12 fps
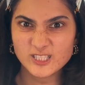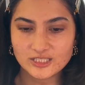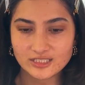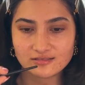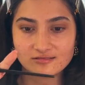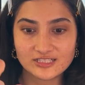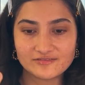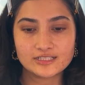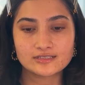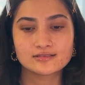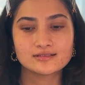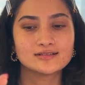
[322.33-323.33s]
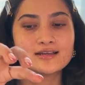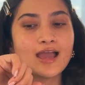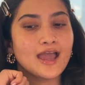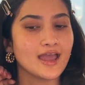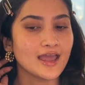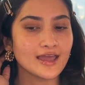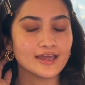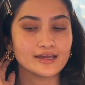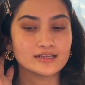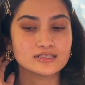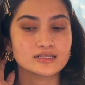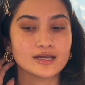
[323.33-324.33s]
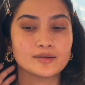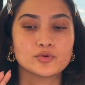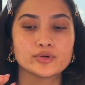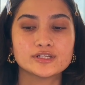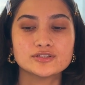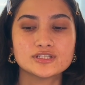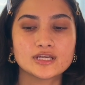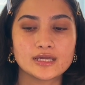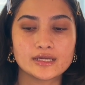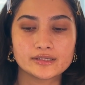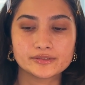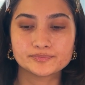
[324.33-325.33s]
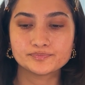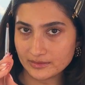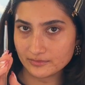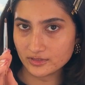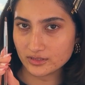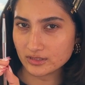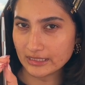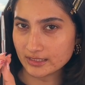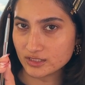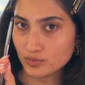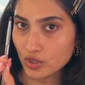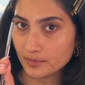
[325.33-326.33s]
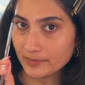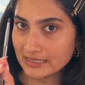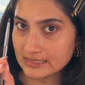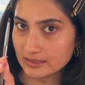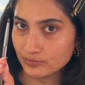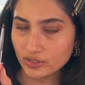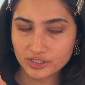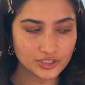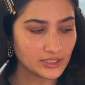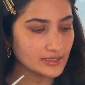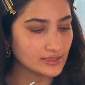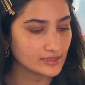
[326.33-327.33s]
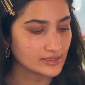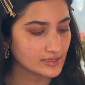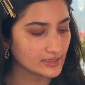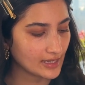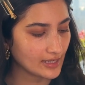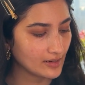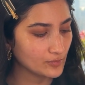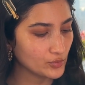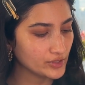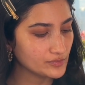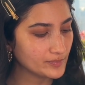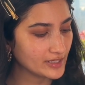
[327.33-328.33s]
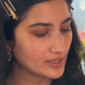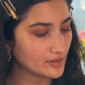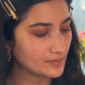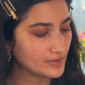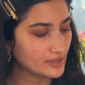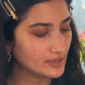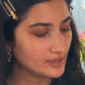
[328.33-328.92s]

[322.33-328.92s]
I love it. And I'm going to take like a small pencil brush like this, and I'm going to pick up